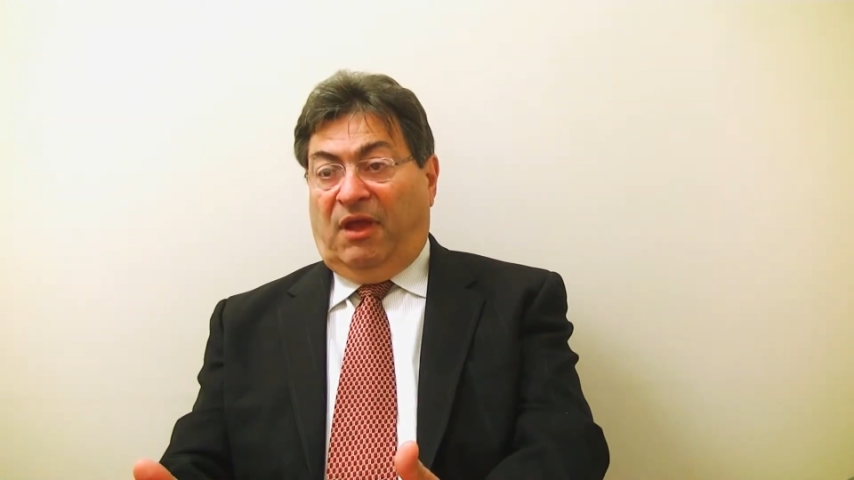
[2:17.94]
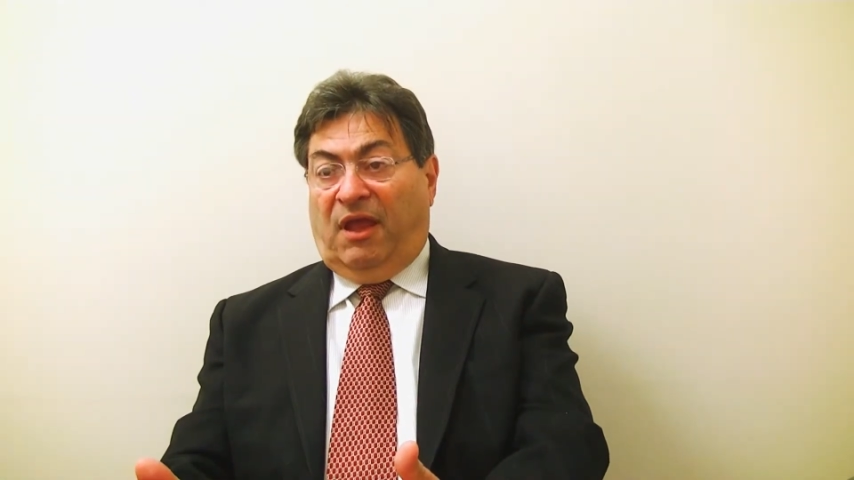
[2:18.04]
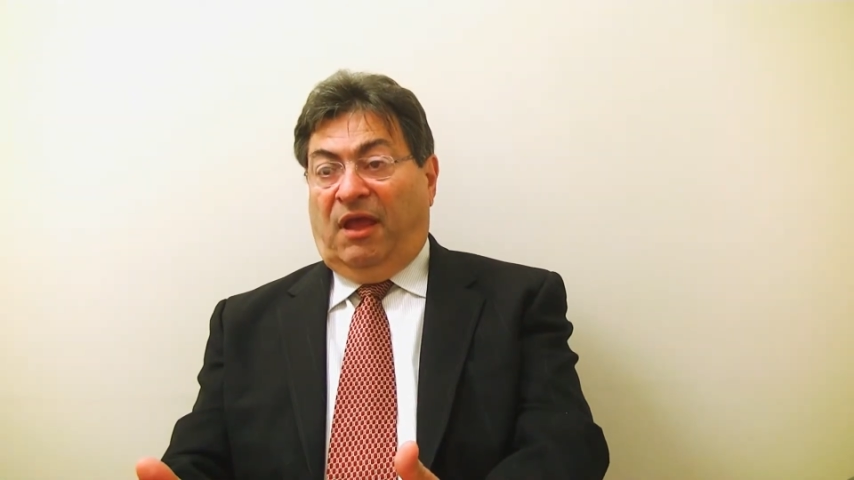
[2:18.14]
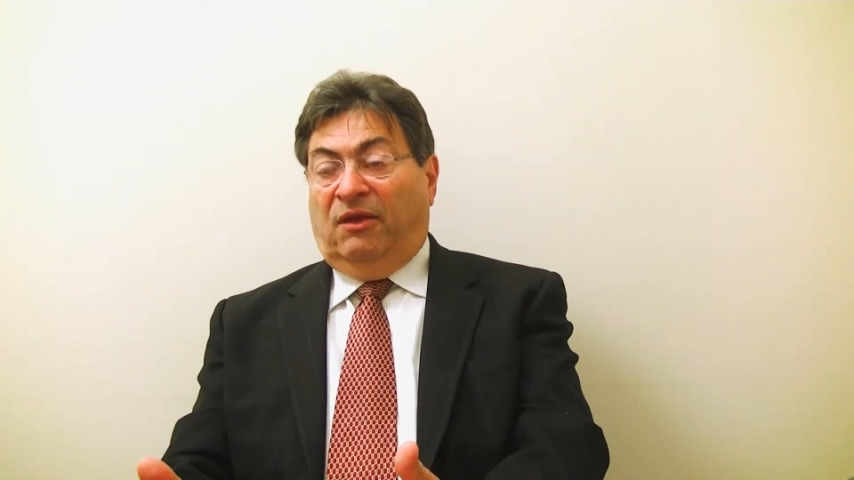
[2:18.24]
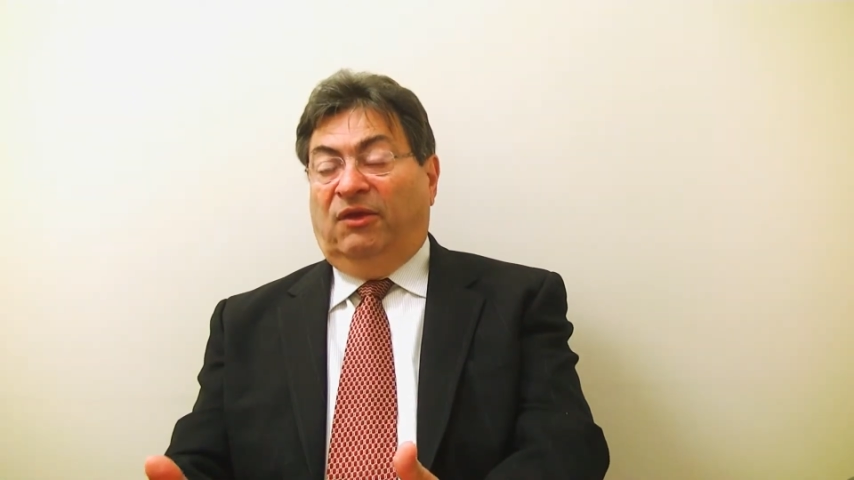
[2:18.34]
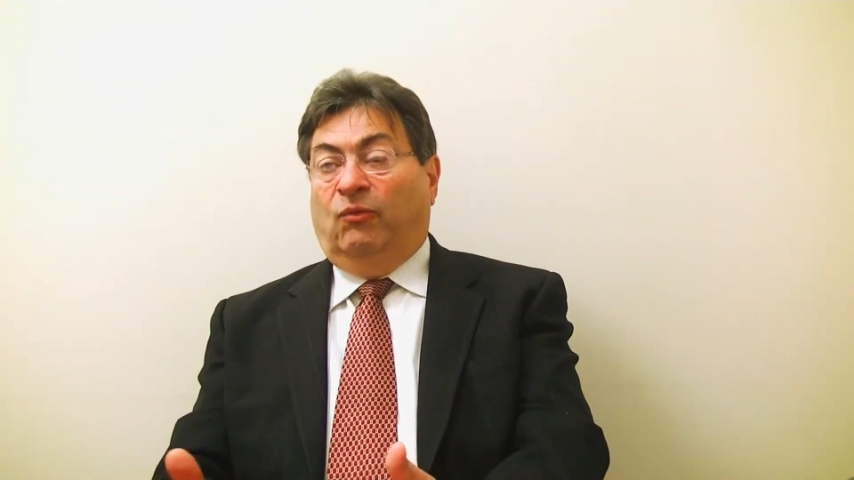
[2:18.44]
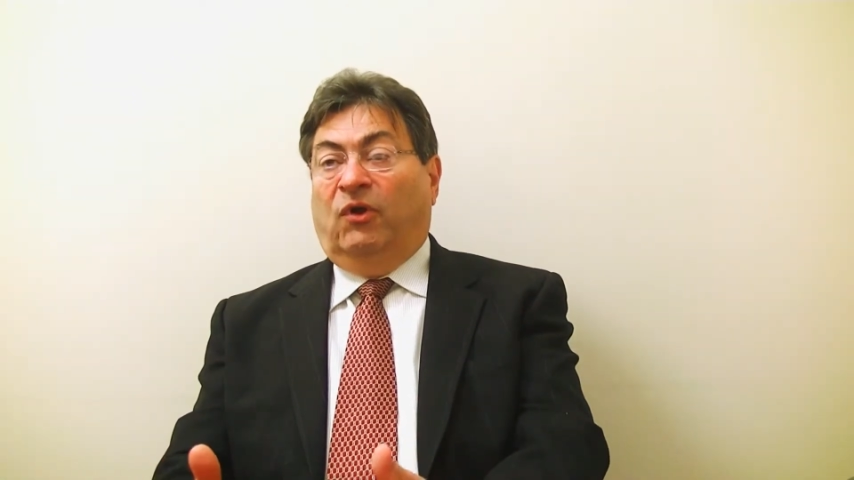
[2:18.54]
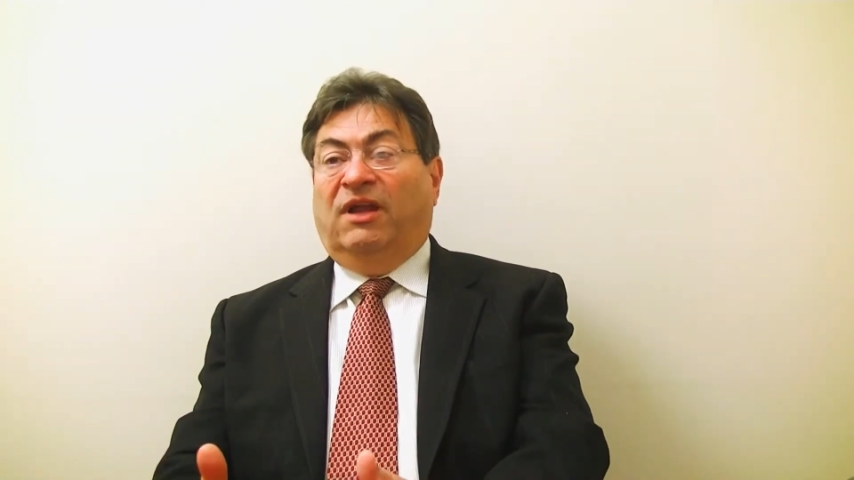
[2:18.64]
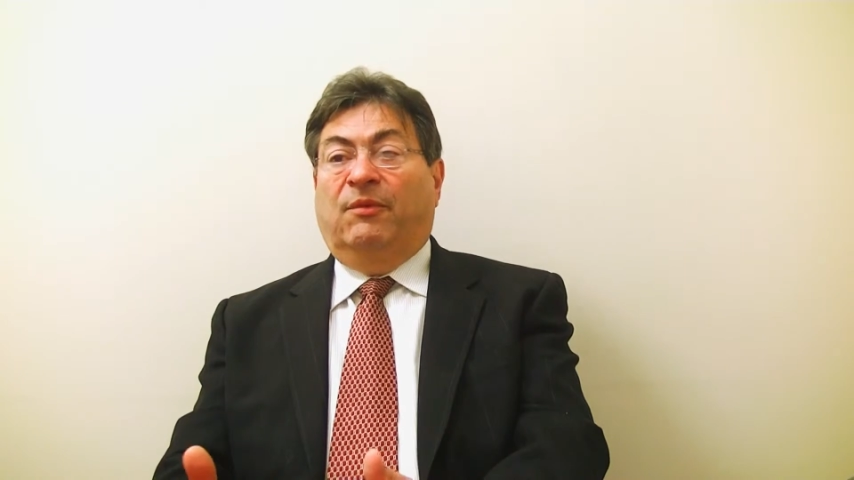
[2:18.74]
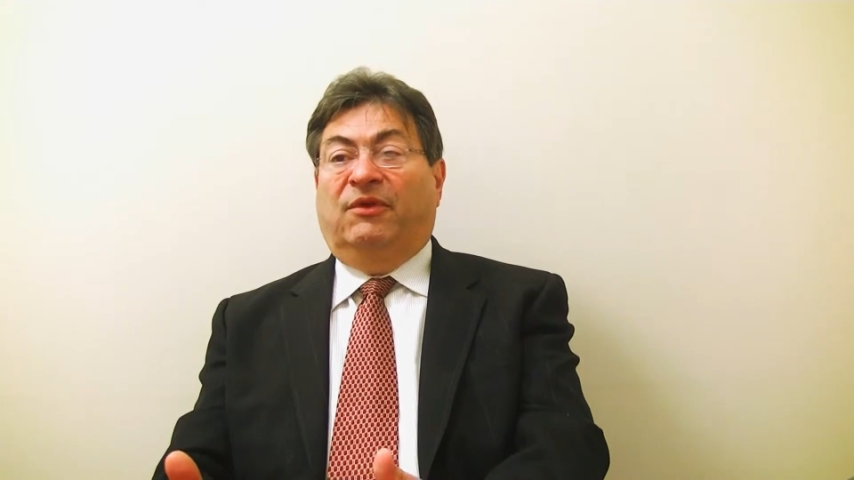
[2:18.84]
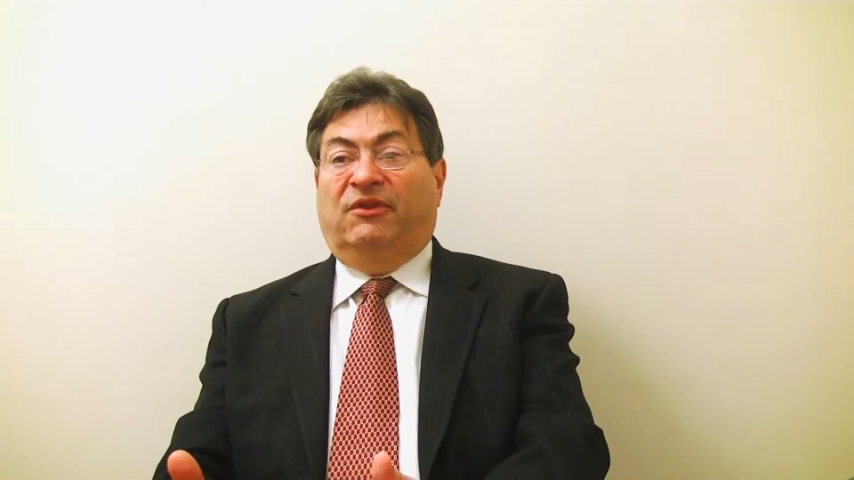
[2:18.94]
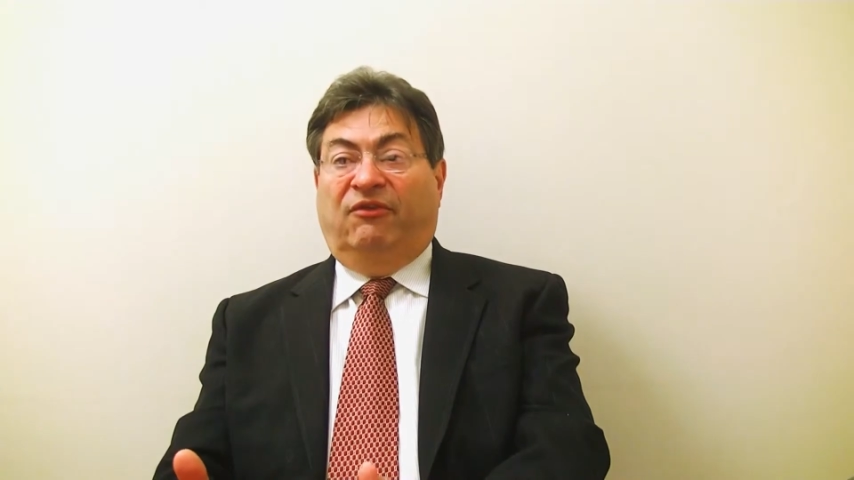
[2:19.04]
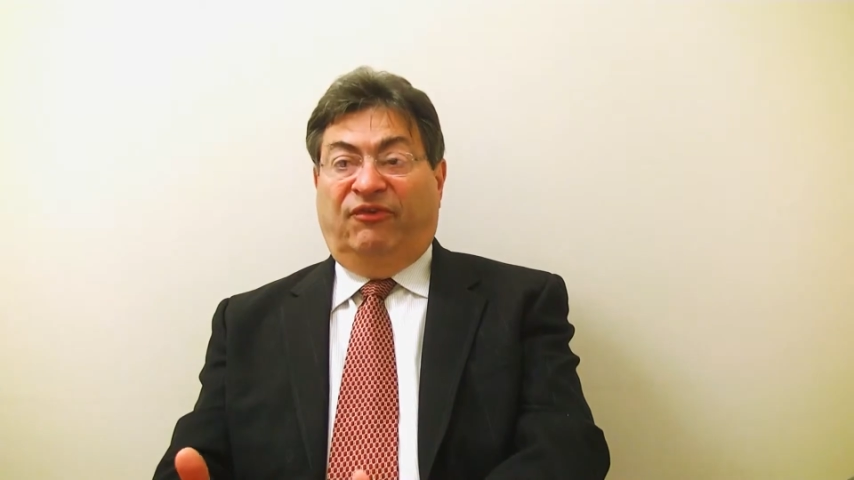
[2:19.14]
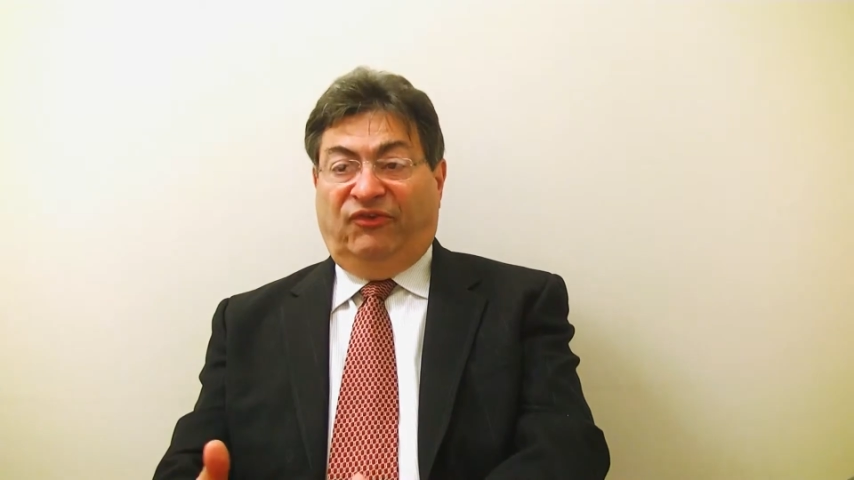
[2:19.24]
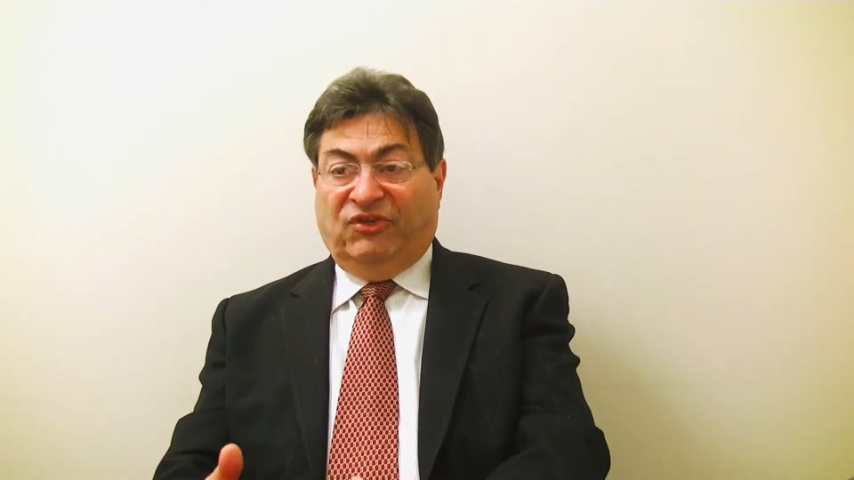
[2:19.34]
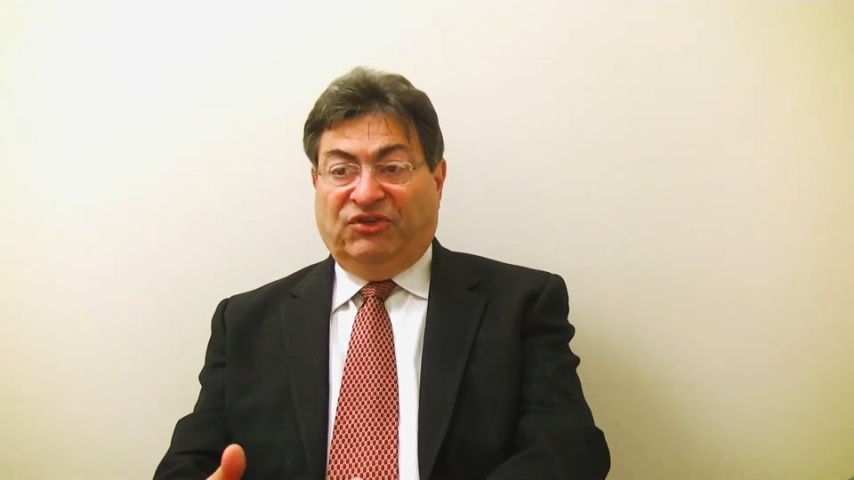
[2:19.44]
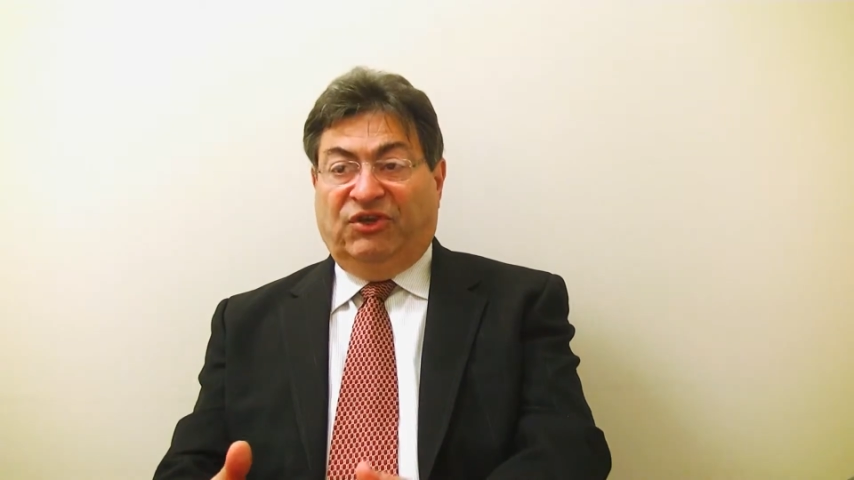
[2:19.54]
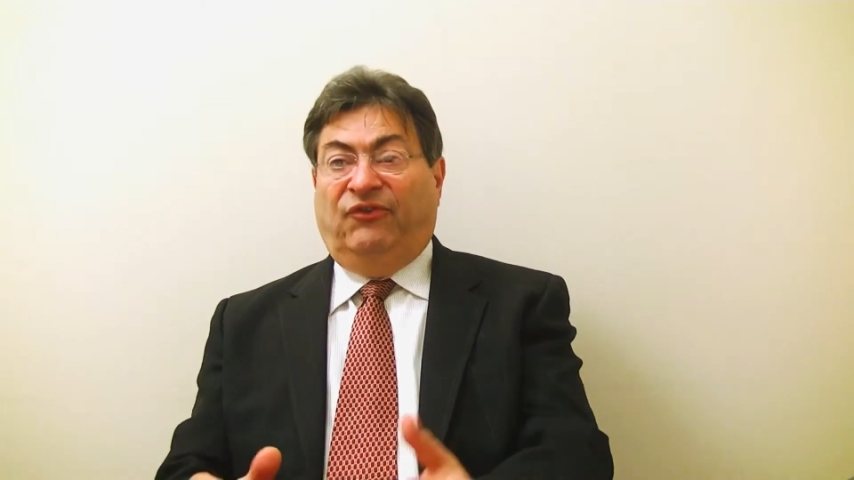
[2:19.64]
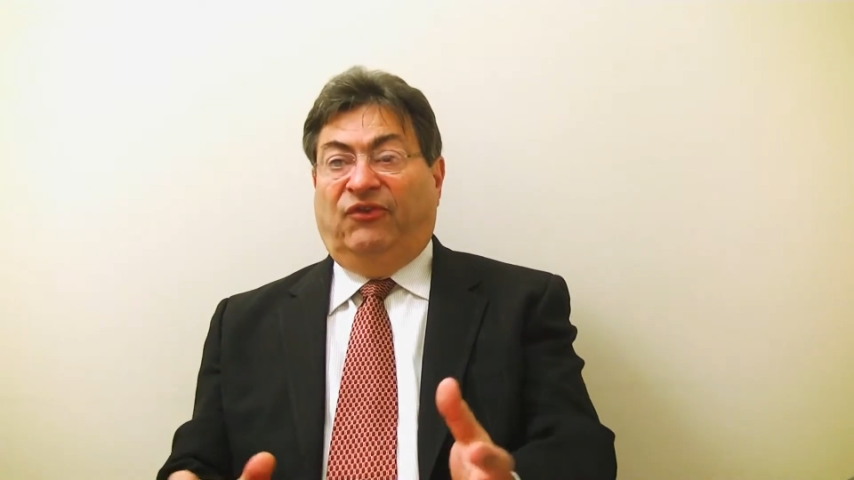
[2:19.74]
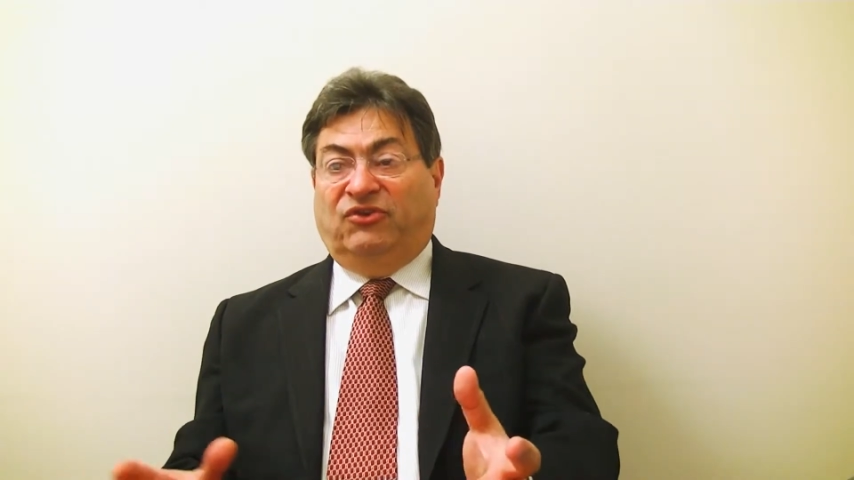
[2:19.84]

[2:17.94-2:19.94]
And in working with their physicians,